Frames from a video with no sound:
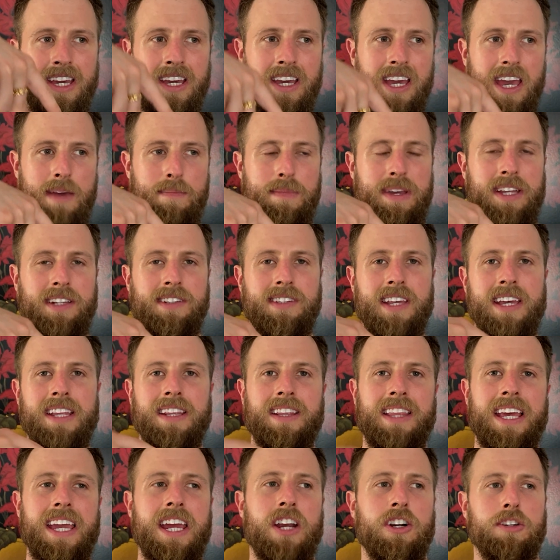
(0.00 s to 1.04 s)
it means
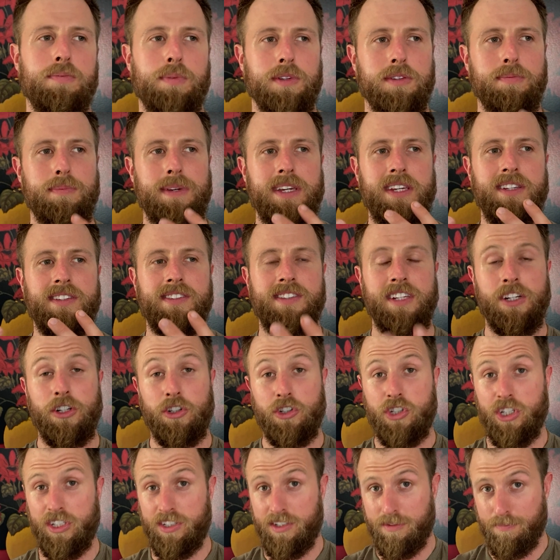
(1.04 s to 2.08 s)
that they are supposed to be
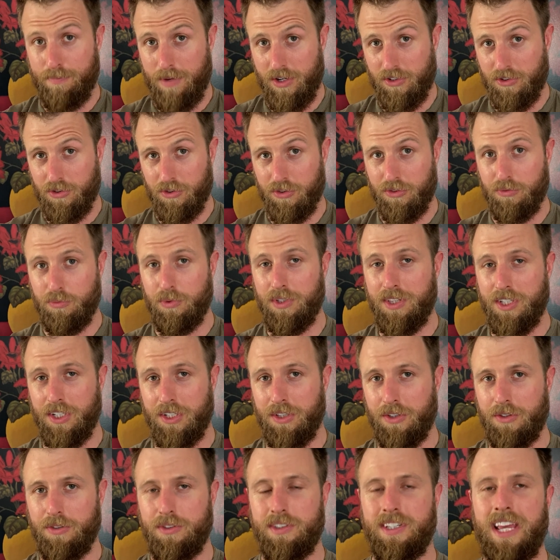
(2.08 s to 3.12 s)
synergist muscles with the
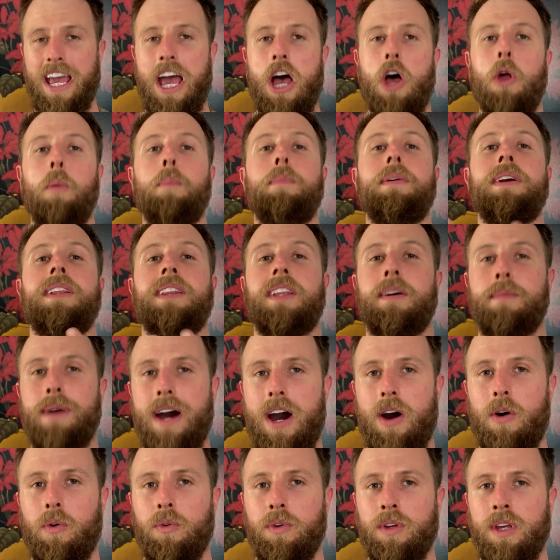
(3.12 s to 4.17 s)
glutes, helping them
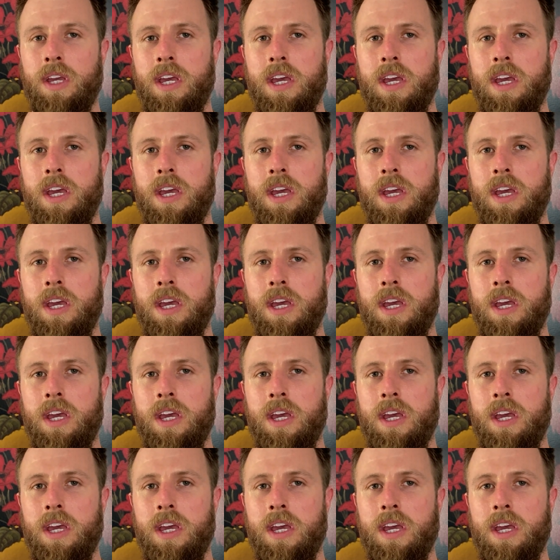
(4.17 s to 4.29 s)
out.